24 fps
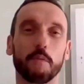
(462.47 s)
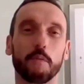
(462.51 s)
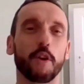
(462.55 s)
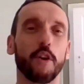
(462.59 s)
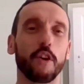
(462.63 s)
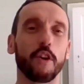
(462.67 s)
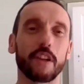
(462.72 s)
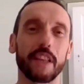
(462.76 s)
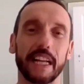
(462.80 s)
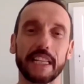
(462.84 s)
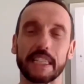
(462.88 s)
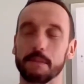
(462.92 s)
We're
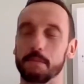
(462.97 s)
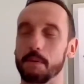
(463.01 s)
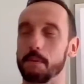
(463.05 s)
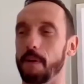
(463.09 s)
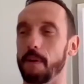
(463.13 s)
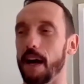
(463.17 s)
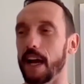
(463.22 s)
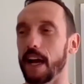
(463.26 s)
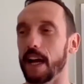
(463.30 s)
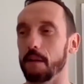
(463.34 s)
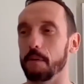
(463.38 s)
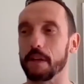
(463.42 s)
all glad to be
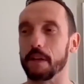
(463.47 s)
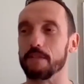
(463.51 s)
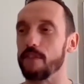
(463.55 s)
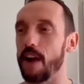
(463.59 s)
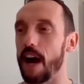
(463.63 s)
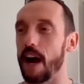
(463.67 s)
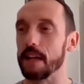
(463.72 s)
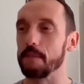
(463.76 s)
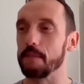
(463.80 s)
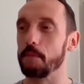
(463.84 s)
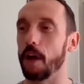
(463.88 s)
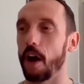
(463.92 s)
back anyway.
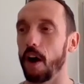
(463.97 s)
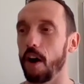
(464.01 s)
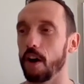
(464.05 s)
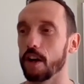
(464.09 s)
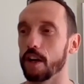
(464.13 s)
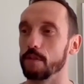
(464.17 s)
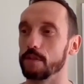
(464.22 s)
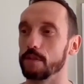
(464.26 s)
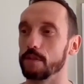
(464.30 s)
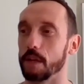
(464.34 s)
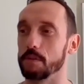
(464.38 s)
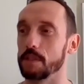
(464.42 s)
Ryan, my
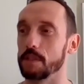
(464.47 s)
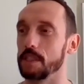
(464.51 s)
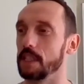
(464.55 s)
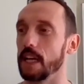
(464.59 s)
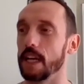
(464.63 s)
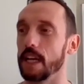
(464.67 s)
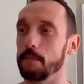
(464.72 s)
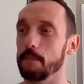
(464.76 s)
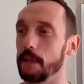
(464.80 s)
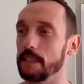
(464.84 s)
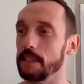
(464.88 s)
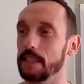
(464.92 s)
heart goes out to you
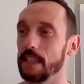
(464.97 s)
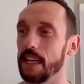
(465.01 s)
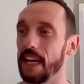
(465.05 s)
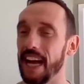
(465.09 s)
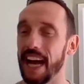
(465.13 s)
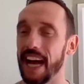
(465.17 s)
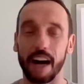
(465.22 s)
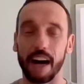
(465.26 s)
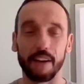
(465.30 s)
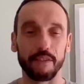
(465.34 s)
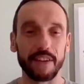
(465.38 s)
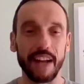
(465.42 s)
there, mate.
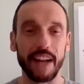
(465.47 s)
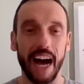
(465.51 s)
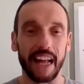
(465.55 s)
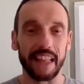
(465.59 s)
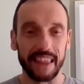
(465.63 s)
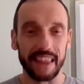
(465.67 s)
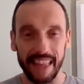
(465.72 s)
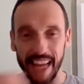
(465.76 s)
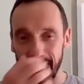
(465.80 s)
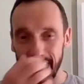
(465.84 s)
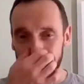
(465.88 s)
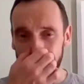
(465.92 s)
Haven't
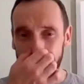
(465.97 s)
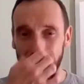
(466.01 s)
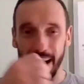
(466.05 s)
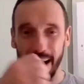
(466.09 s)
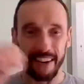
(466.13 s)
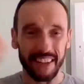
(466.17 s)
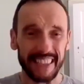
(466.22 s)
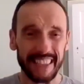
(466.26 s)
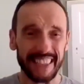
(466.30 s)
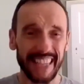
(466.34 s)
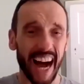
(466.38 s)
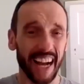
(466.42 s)
had that
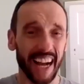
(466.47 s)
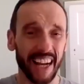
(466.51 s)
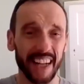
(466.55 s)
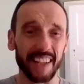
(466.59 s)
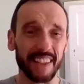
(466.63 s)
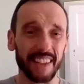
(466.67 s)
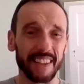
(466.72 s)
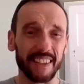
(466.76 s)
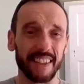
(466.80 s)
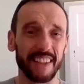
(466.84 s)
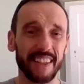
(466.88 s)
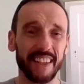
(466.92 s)
carrot
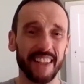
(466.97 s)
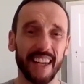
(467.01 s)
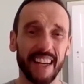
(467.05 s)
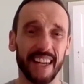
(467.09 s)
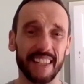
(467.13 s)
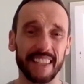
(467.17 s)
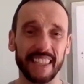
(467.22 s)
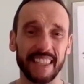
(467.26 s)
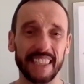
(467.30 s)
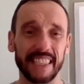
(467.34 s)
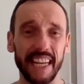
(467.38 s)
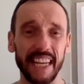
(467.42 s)
dangled
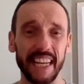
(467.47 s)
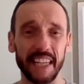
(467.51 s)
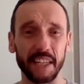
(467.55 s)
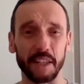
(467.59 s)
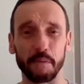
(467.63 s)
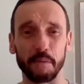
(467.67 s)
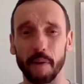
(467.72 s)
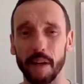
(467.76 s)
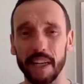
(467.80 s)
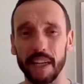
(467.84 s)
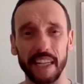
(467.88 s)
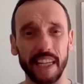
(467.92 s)
and then
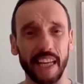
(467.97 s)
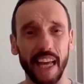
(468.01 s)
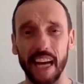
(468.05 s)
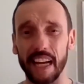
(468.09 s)
taken away.